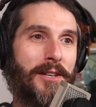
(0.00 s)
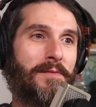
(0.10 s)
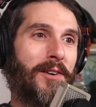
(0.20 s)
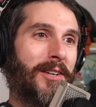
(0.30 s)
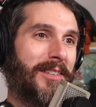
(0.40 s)

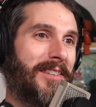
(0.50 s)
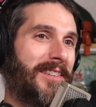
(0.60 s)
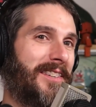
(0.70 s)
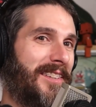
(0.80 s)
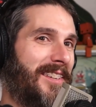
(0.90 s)
default.
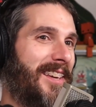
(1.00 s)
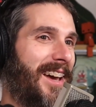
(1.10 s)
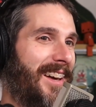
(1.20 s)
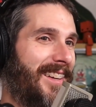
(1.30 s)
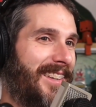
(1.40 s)

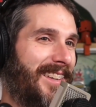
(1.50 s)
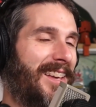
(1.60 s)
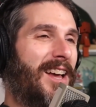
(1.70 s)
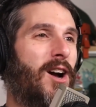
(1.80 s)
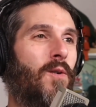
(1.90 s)
Yeah.
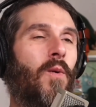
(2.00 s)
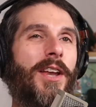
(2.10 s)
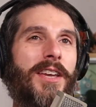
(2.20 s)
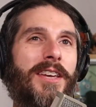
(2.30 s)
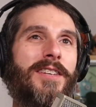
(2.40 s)

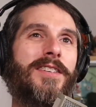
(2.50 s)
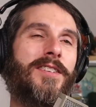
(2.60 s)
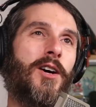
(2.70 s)
What is a